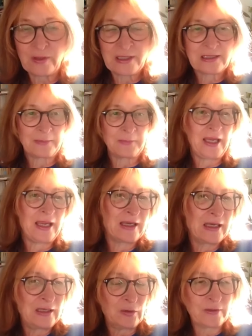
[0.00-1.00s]
You read some
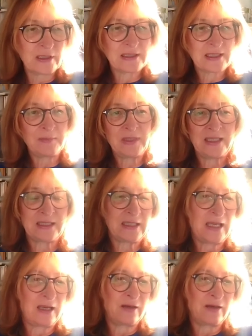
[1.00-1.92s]
Hegel, you read some this.